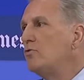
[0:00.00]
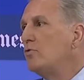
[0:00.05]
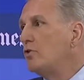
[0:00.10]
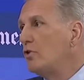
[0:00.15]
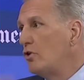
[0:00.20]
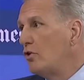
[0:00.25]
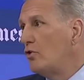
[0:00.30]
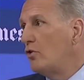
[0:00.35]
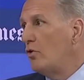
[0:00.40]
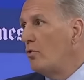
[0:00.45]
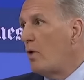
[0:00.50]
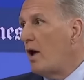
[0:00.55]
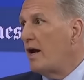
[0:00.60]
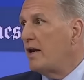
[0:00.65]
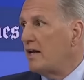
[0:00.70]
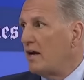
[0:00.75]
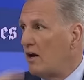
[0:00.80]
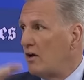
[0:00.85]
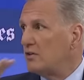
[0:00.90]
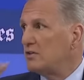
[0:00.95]
We're going to go to the White
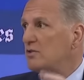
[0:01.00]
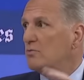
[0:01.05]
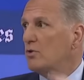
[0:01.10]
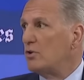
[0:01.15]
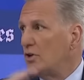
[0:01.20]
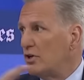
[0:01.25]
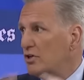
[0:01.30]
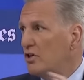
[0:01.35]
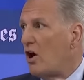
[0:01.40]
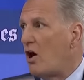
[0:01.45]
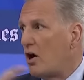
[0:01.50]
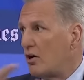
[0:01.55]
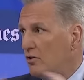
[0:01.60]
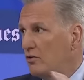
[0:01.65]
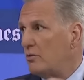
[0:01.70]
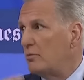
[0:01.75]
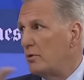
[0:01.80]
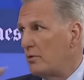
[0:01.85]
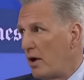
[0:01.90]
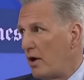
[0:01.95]
House, and we're going to talk
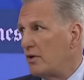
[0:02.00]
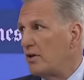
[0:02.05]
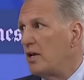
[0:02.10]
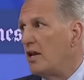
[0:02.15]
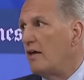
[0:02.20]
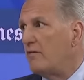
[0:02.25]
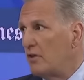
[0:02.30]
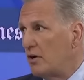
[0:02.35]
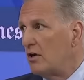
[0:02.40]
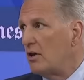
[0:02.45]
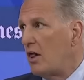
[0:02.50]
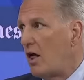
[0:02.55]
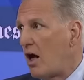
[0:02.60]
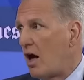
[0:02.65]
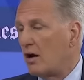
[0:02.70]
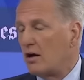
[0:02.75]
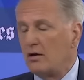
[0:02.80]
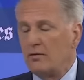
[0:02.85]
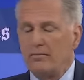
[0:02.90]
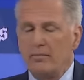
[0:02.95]
to him around 11
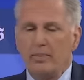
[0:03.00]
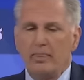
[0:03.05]
o'clock.